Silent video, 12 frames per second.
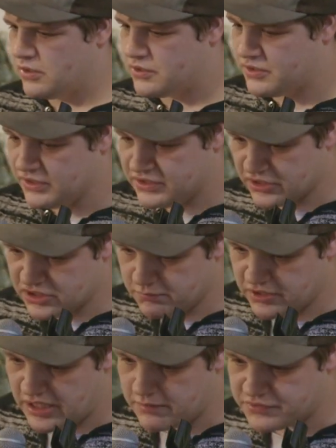See, addiction
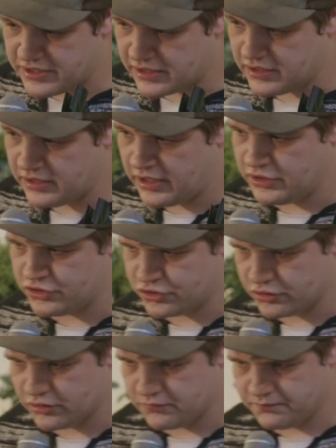became second
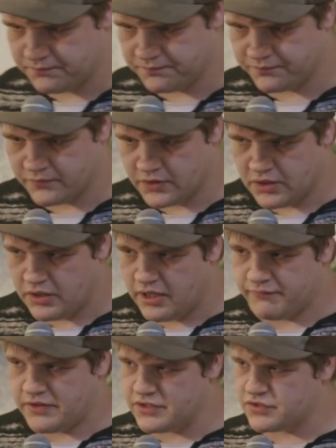nature.
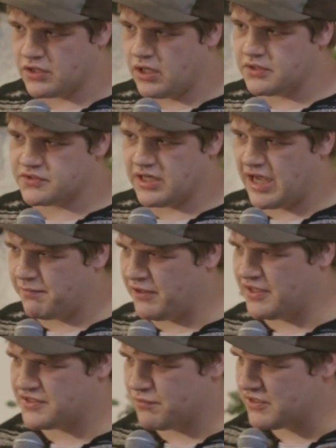If this caused
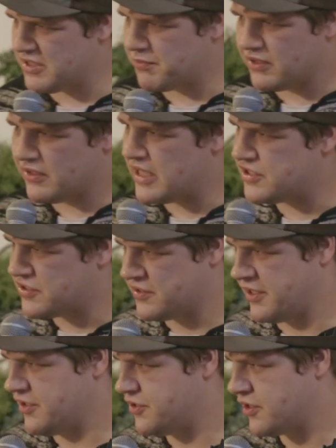happiness, what's up with the
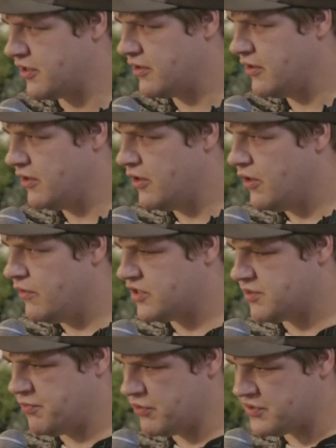legislature?
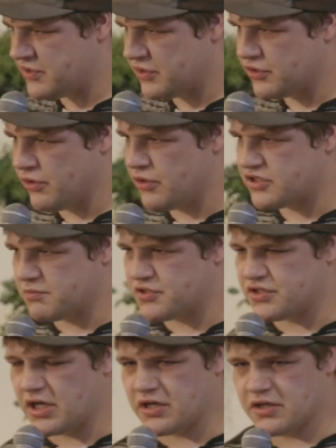This abuse has encouraged am
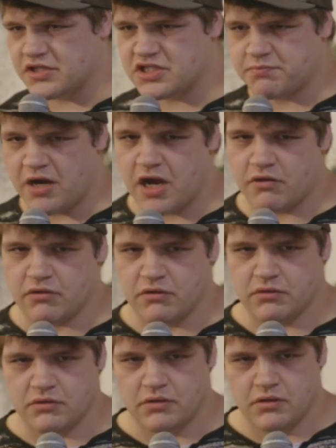stuck in a
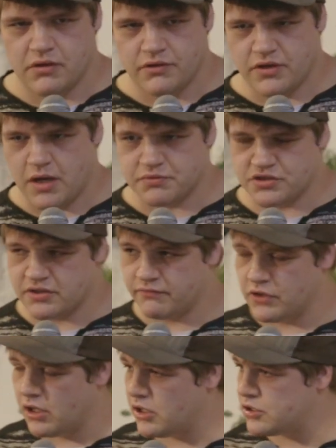spiral. The opposite
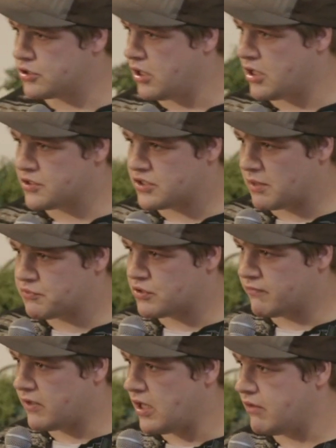of nourish concept
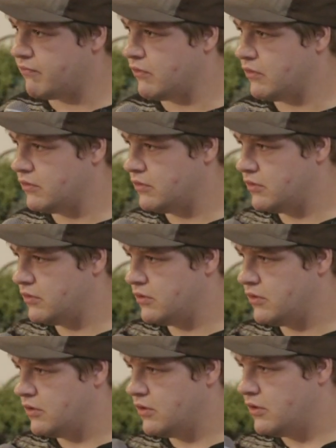survival.
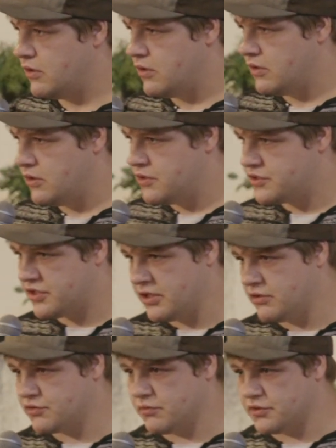Skills